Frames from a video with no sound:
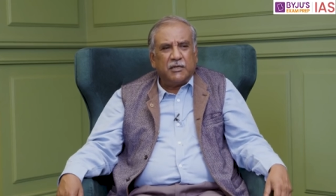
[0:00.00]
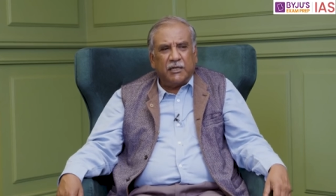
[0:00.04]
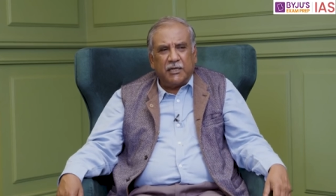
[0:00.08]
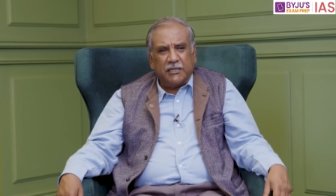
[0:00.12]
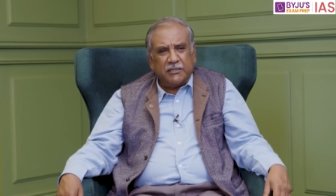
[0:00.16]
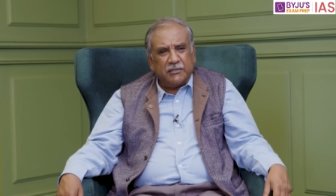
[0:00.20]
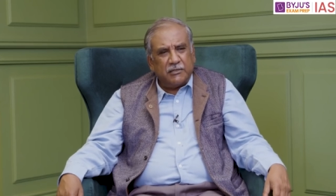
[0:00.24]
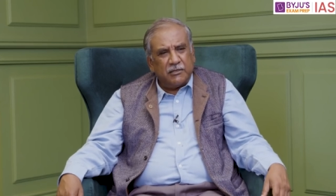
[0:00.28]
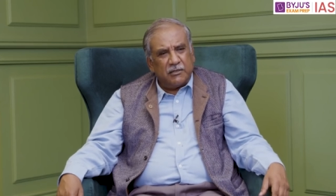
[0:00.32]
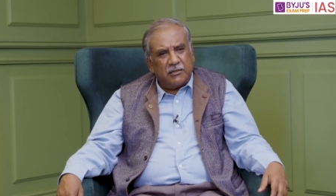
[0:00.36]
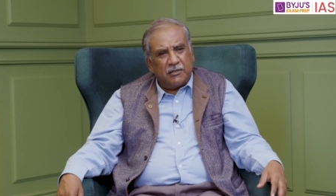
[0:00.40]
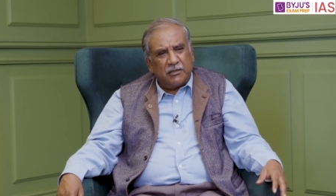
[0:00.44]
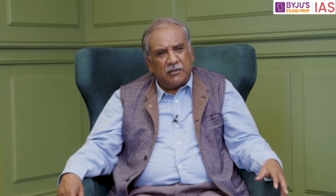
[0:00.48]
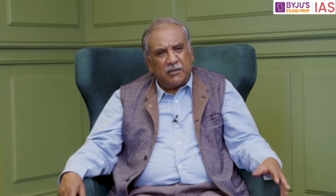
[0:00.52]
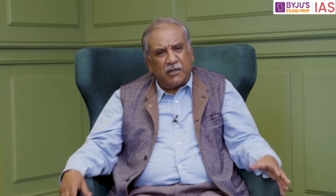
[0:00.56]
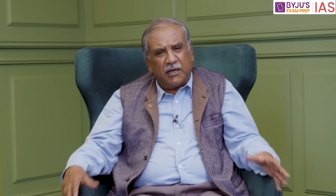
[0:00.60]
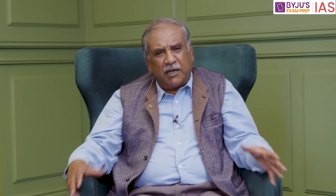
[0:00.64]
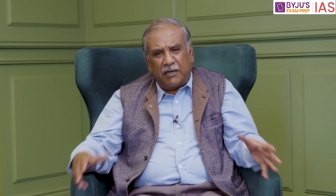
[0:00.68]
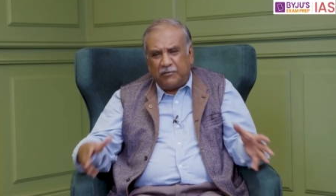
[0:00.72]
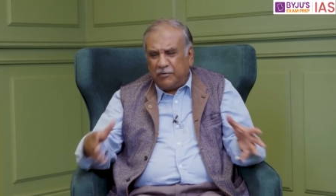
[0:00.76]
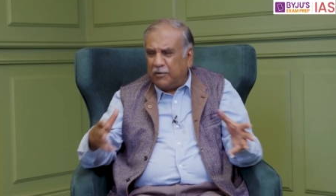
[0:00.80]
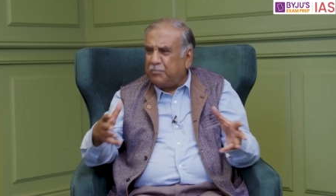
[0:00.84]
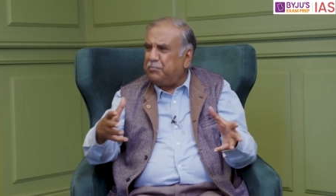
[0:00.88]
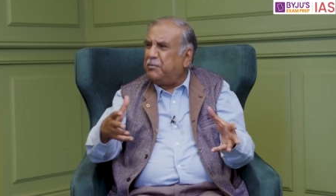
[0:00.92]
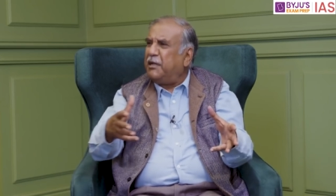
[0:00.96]
and
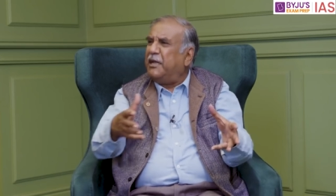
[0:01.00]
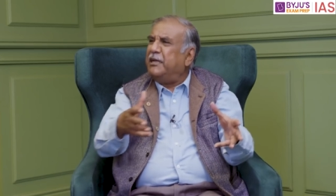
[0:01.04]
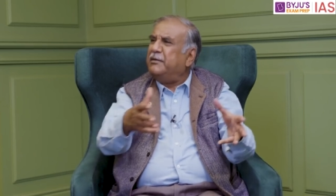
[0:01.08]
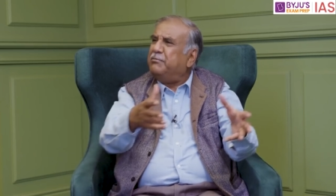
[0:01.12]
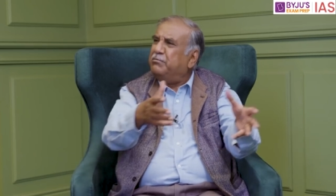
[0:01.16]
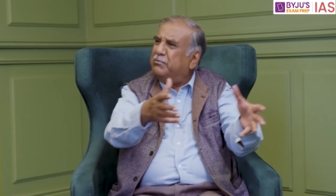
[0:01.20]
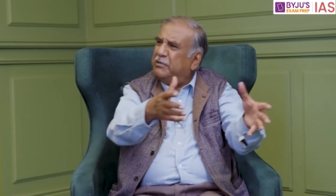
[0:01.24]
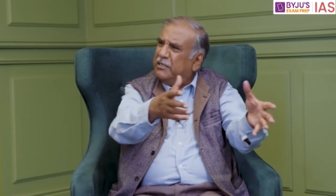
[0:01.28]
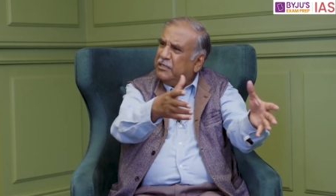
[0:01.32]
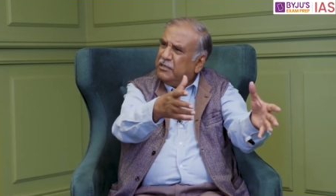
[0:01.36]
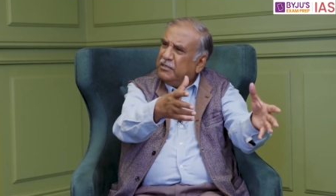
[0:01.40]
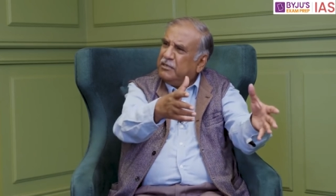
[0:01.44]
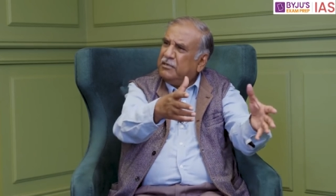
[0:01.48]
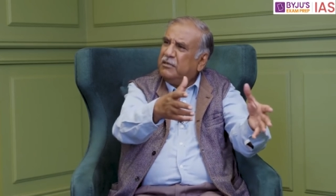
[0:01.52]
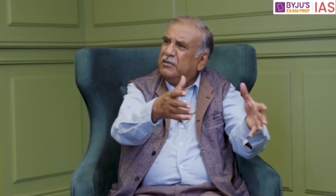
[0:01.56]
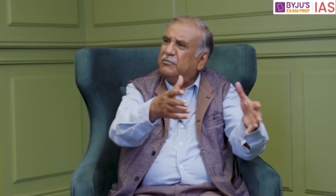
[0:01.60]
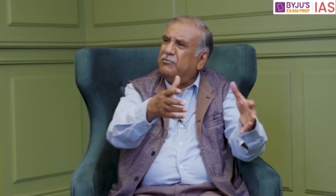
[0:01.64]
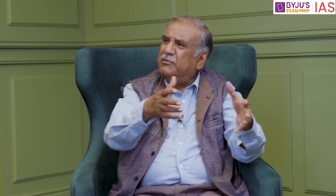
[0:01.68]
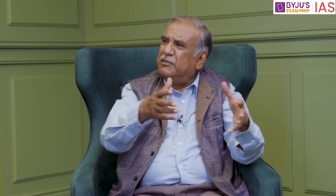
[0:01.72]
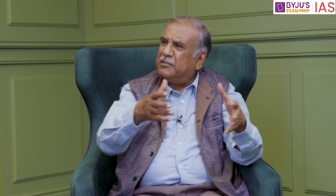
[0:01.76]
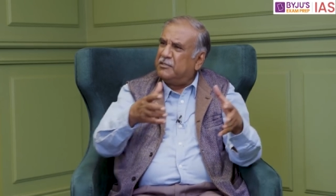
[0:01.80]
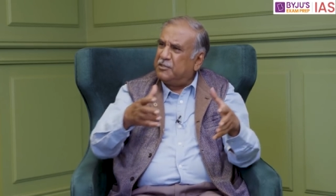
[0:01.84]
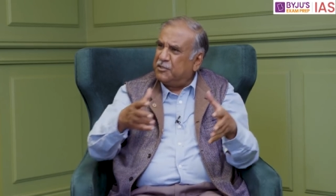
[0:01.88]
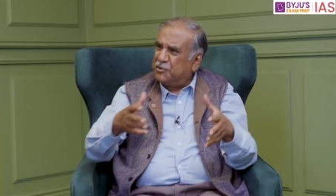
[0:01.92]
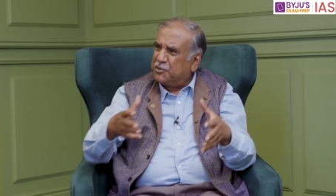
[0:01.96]
have a plan B
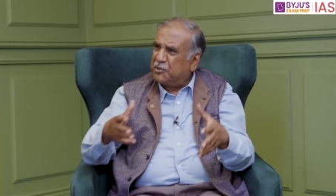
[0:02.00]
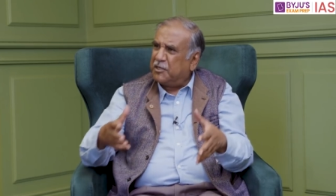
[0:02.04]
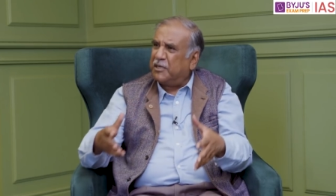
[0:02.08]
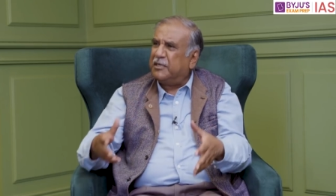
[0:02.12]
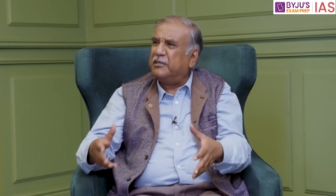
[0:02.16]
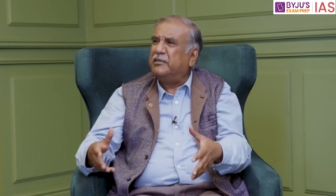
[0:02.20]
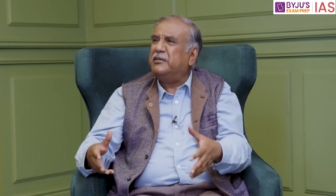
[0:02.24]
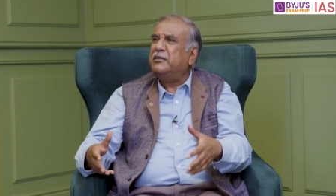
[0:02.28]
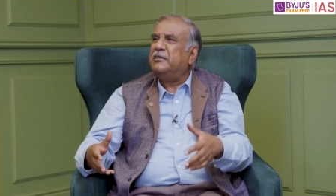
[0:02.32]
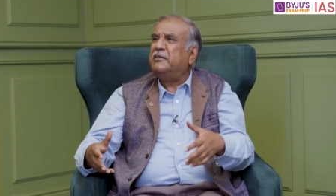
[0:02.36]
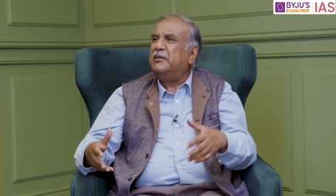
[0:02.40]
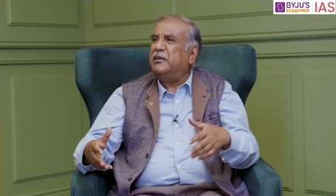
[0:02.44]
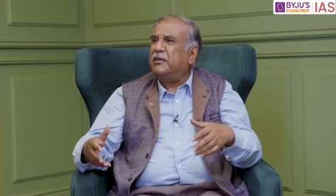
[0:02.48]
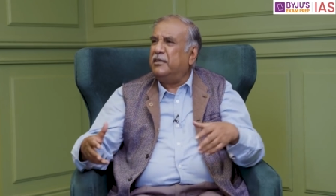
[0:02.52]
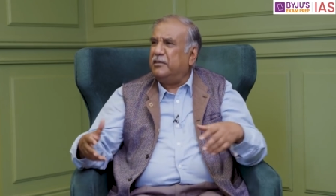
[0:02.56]
which is ready.